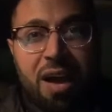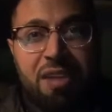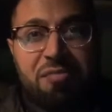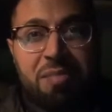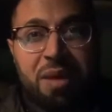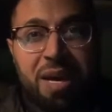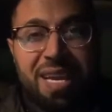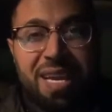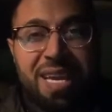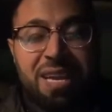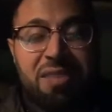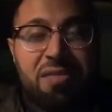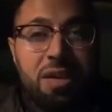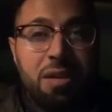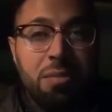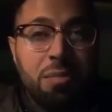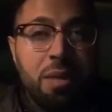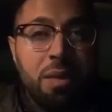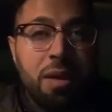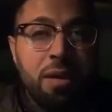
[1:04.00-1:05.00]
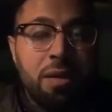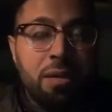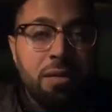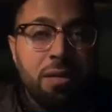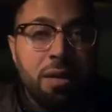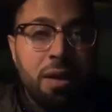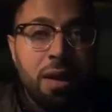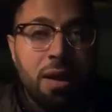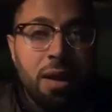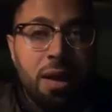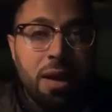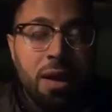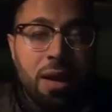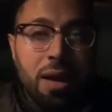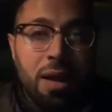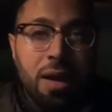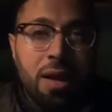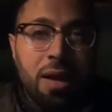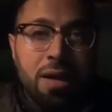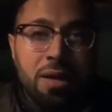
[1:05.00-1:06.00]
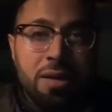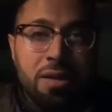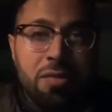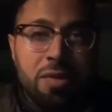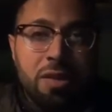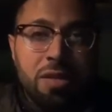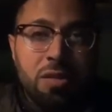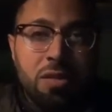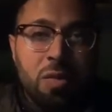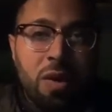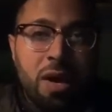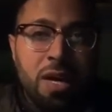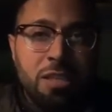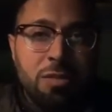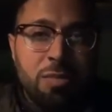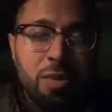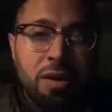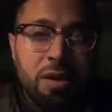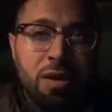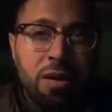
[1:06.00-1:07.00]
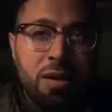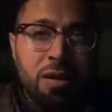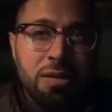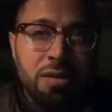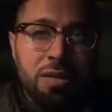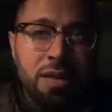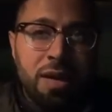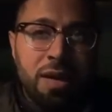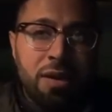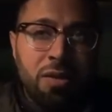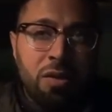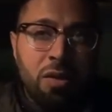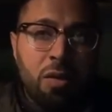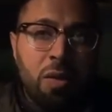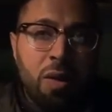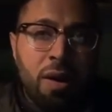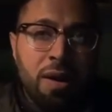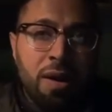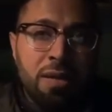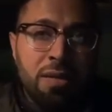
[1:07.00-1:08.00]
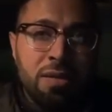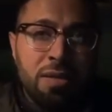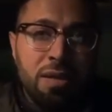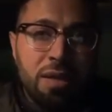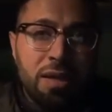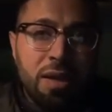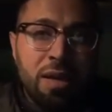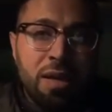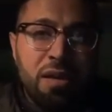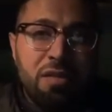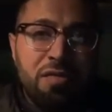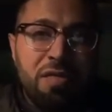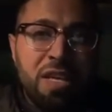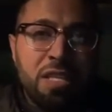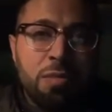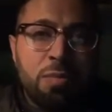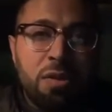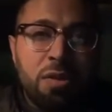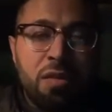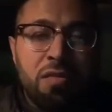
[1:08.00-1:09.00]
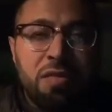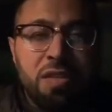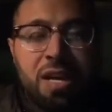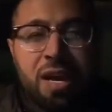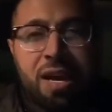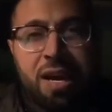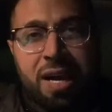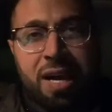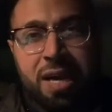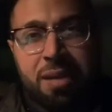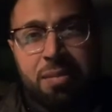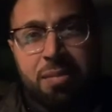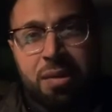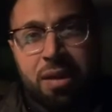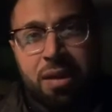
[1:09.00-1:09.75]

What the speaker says: my evening meal. And the reason why is because it requires an investment of time,